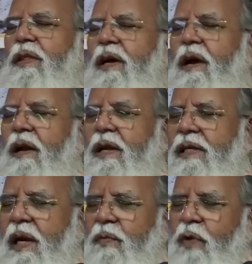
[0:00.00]
The
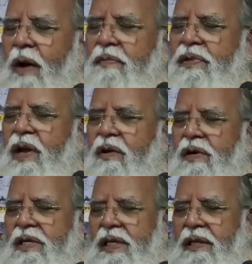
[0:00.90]
colors and forms
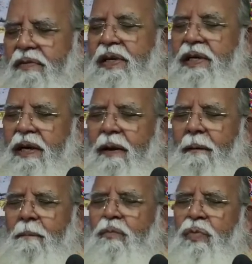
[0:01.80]
cannot see the vision.
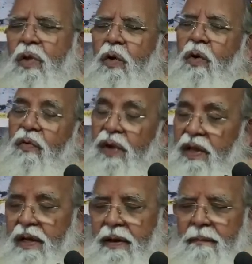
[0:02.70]
Now go
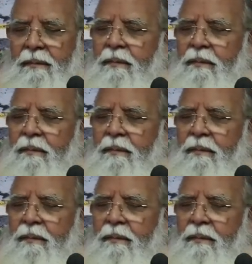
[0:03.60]
further.